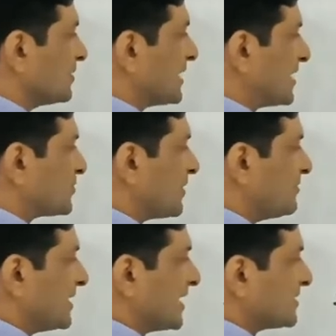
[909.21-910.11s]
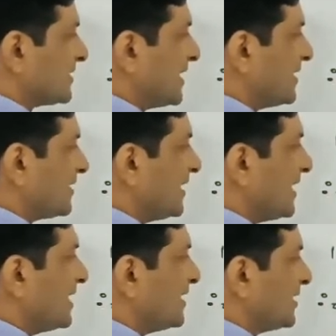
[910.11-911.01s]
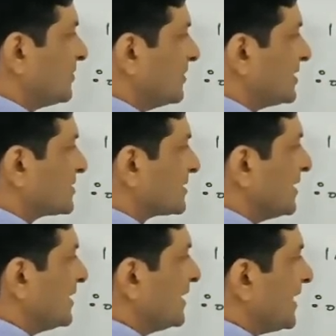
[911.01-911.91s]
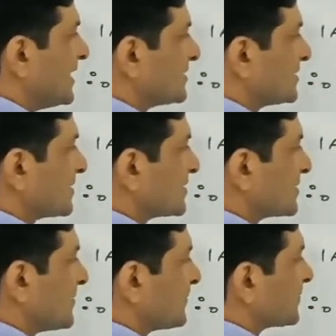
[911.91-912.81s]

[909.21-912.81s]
that's why we can say that A inverse exists.